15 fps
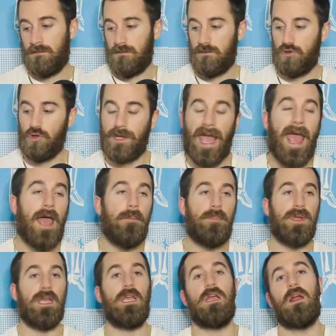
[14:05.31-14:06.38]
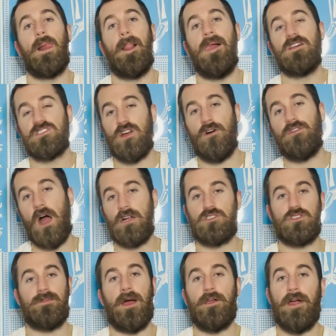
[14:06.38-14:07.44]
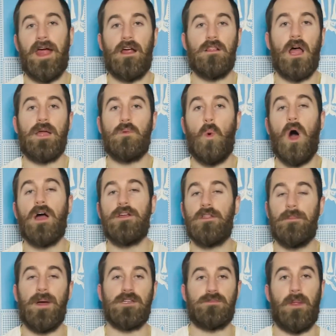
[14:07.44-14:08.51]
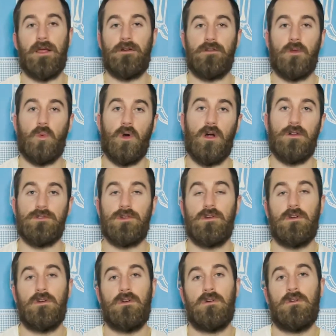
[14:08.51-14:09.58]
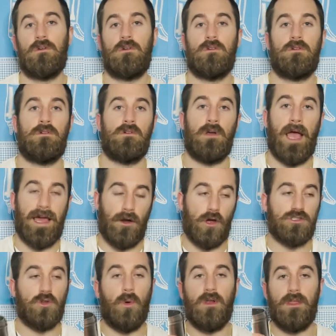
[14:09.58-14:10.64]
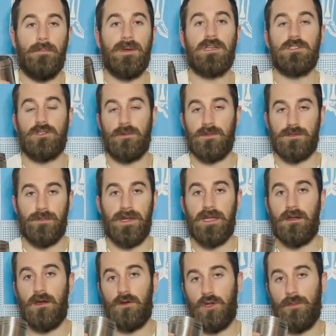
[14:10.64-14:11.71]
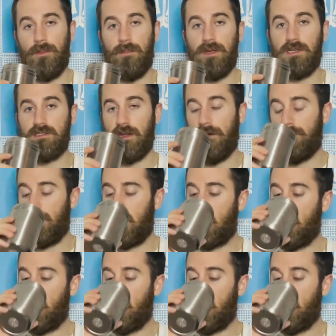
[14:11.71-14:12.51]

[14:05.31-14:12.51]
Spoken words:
You can't be self-conscious about your hairline while you're the best player in the world. And also one of the biggest human beings ever.